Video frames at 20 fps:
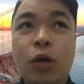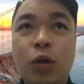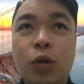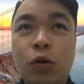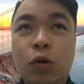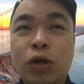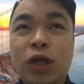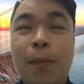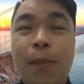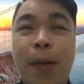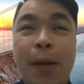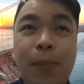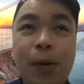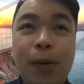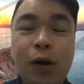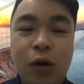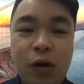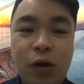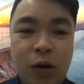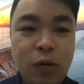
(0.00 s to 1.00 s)
Some
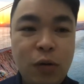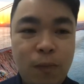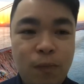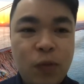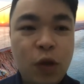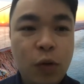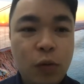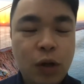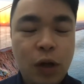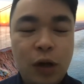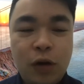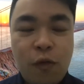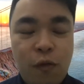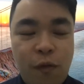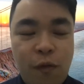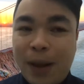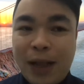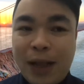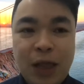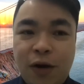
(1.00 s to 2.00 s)
people,
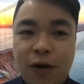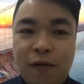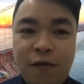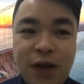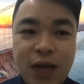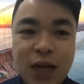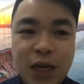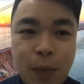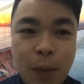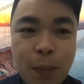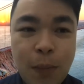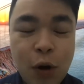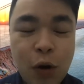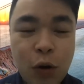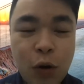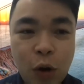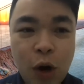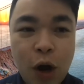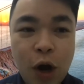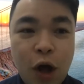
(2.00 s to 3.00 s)
the matter of fact is a
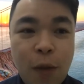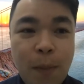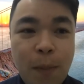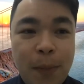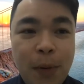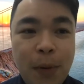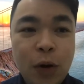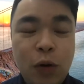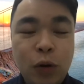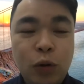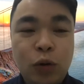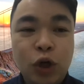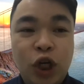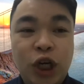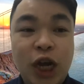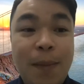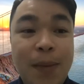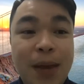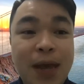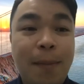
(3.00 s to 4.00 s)
lot of people go to
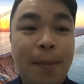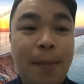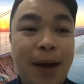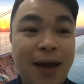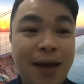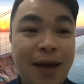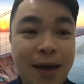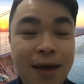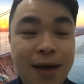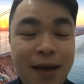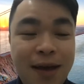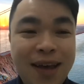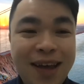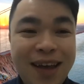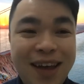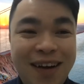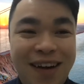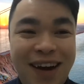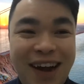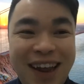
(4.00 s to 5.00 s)
JB and buy,
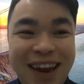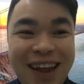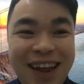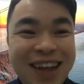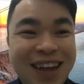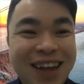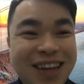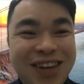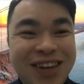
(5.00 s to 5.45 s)
right? So